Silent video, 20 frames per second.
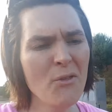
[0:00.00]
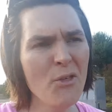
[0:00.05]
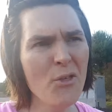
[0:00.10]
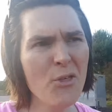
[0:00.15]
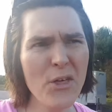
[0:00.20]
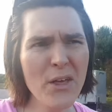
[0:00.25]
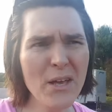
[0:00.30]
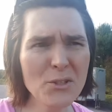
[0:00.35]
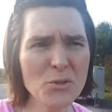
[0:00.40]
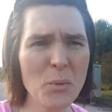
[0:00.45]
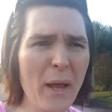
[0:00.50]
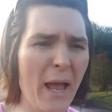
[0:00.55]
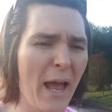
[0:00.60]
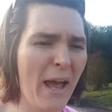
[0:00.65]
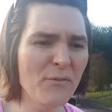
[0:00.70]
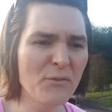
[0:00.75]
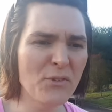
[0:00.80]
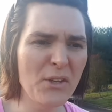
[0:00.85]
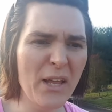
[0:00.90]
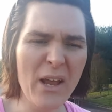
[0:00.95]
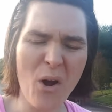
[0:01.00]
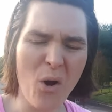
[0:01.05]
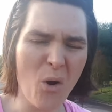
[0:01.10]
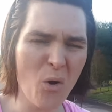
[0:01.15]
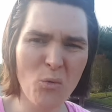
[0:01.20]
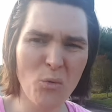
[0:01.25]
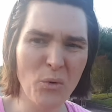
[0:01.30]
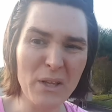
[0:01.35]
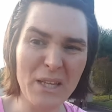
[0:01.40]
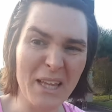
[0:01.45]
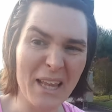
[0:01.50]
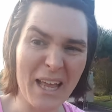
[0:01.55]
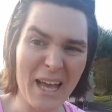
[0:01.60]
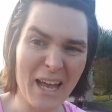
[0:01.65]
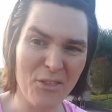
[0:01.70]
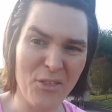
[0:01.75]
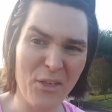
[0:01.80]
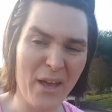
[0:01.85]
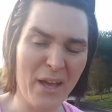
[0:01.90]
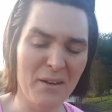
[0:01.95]
the things we have today aren't really
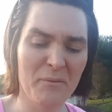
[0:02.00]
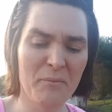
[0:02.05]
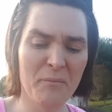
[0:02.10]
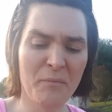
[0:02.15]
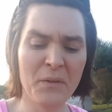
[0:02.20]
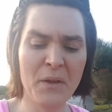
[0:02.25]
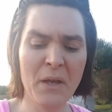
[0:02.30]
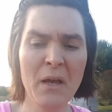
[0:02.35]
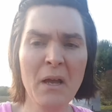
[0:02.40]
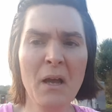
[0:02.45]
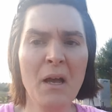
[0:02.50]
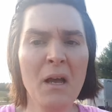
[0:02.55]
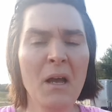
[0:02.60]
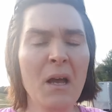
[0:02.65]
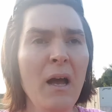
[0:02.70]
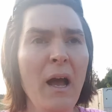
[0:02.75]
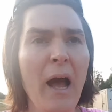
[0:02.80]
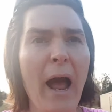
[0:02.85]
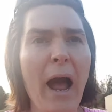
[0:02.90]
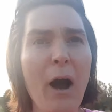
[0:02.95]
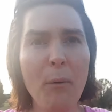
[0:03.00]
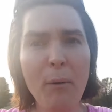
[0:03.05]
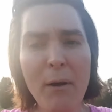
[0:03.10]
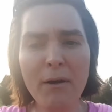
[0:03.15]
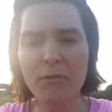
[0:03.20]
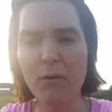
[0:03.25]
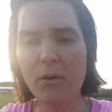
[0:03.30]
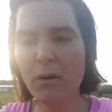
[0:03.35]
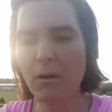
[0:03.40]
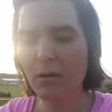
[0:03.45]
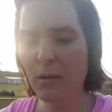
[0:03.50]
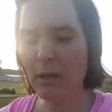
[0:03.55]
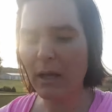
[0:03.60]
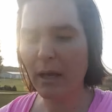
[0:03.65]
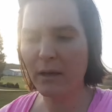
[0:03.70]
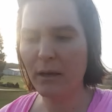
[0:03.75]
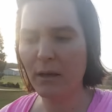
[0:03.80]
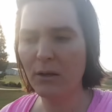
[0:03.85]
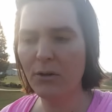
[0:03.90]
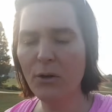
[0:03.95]
like that. However,
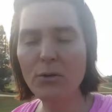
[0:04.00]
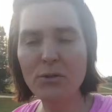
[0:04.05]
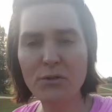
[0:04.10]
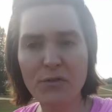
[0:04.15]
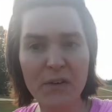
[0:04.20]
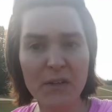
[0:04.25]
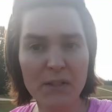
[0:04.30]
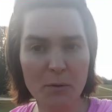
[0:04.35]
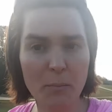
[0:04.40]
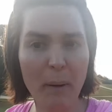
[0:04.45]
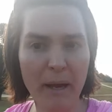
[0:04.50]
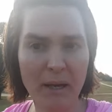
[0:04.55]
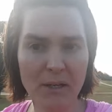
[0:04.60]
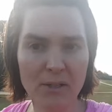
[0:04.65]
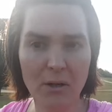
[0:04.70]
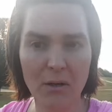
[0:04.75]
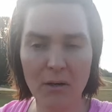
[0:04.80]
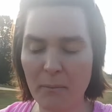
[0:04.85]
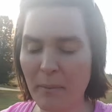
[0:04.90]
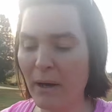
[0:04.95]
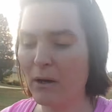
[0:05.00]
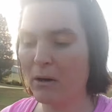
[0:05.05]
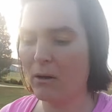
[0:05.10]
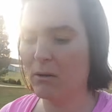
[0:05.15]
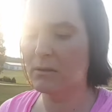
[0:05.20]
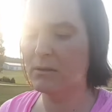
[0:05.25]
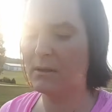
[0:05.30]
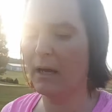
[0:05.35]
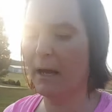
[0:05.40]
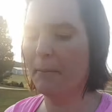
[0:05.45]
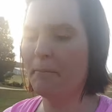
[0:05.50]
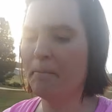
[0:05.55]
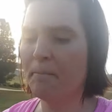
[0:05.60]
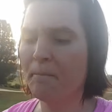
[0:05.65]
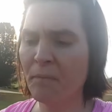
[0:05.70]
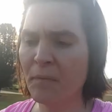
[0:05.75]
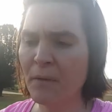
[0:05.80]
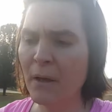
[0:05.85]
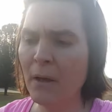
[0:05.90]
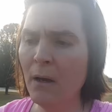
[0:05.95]
like Newsfist bangs on about all the time,
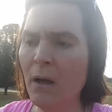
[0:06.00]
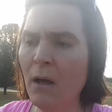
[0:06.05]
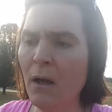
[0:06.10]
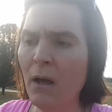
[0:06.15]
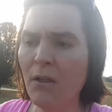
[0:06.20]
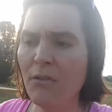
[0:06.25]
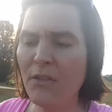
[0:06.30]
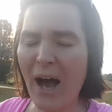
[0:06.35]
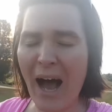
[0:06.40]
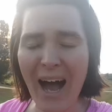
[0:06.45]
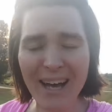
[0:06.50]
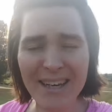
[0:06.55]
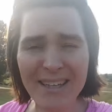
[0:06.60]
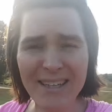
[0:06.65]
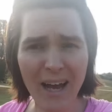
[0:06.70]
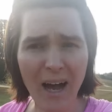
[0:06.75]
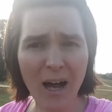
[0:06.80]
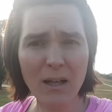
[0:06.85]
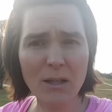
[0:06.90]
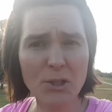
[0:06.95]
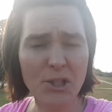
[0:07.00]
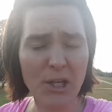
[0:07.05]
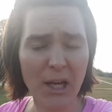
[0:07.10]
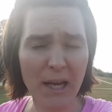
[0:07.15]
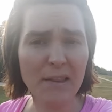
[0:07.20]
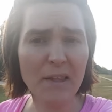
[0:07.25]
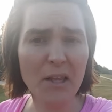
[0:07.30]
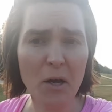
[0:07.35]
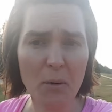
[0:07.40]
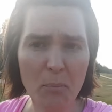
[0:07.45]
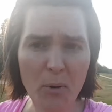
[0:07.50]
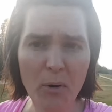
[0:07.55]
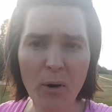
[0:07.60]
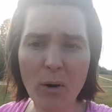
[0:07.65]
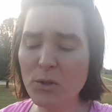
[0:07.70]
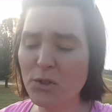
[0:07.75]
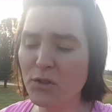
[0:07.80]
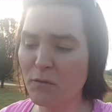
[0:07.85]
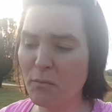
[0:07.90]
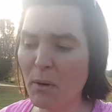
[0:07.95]
the ideology and the
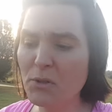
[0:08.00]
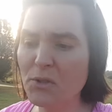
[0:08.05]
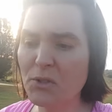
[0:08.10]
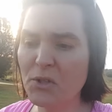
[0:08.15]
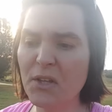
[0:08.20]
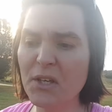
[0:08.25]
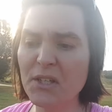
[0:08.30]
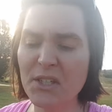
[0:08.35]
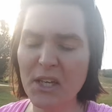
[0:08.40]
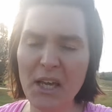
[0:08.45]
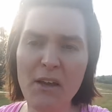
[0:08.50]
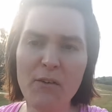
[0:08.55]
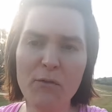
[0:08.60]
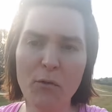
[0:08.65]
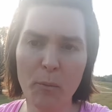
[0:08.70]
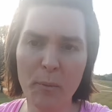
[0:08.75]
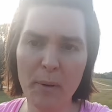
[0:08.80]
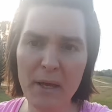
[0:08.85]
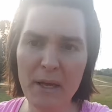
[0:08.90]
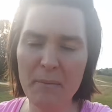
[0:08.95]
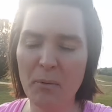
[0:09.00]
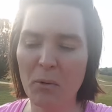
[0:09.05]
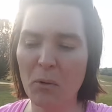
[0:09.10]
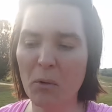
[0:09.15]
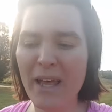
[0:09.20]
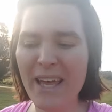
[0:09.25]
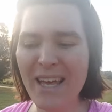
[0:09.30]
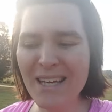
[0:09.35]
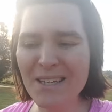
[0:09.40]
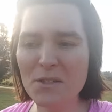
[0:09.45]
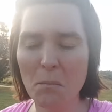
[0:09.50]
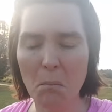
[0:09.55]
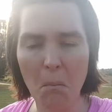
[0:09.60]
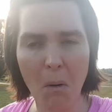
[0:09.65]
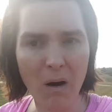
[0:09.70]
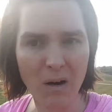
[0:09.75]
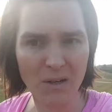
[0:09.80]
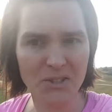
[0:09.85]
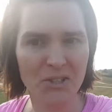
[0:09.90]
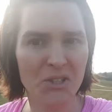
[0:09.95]
approach of most of these evil people is
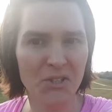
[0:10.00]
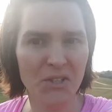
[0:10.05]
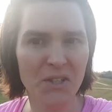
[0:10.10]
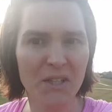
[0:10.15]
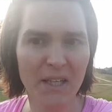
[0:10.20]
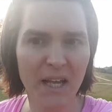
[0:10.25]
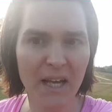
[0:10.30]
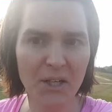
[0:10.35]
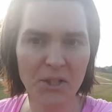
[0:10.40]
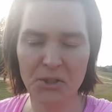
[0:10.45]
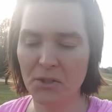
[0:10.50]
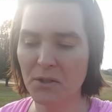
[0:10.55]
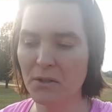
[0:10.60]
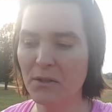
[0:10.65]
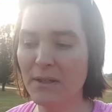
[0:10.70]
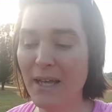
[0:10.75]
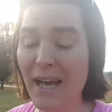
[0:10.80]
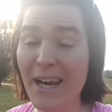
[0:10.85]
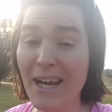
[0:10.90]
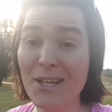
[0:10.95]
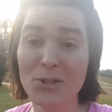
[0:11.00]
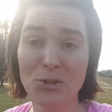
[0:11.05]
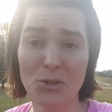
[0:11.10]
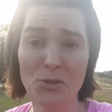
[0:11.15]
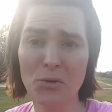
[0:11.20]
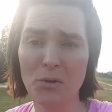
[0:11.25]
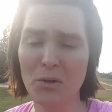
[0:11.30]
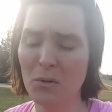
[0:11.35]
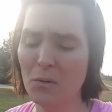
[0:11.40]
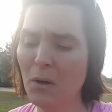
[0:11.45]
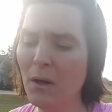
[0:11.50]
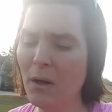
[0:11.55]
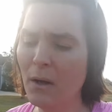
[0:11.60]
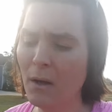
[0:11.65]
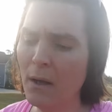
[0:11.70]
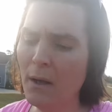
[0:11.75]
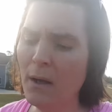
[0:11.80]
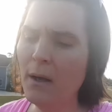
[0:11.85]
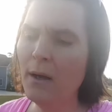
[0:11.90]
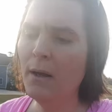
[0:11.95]
Marxist in nature. That is true.
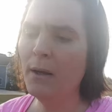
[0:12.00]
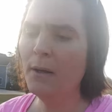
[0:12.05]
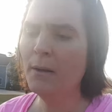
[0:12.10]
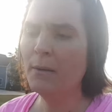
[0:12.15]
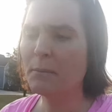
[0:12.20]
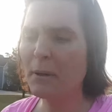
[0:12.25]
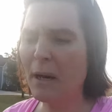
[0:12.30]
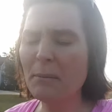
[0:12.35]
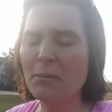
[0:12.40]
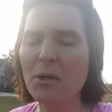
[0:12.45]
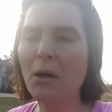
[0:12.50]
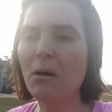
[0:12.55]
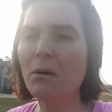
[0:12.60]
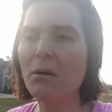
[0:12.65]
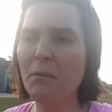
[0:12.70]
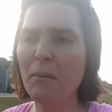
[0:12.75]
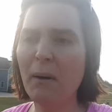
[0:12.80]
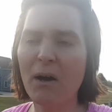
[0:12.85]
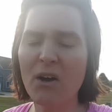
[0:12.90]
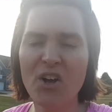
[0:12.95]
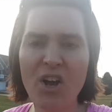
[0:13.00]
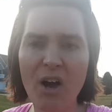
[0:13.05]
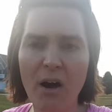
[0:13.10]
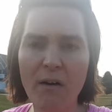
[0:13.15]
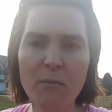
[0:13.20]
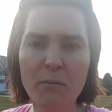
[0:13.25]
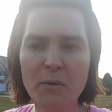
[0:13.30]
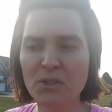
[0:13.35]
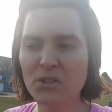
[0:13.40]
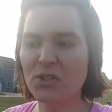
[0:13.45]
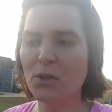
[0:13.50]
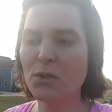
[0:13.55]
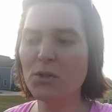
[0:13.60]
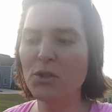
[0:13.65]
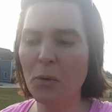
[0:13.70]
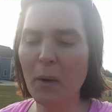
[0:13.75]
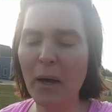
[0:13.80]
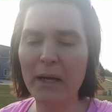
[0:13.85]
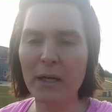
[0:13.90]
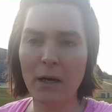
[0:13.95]
But I'm talking about government
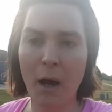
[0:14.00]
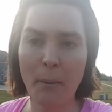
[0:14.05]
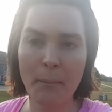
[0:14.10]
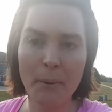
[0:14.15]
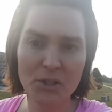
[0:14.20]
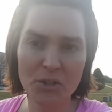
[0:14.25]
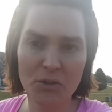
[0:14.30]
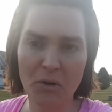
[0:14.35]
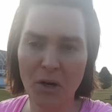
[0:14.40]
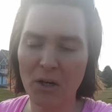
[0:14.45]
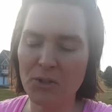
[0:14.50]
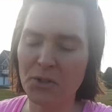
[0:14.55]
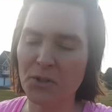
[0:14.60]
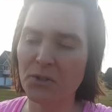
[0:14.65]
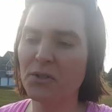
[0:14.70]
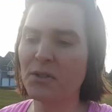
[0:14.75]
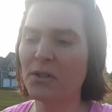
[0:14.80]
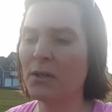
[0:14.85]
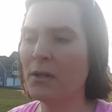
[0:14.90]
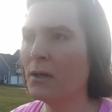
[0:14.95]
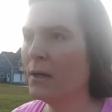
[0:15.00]
socioeconomic structures.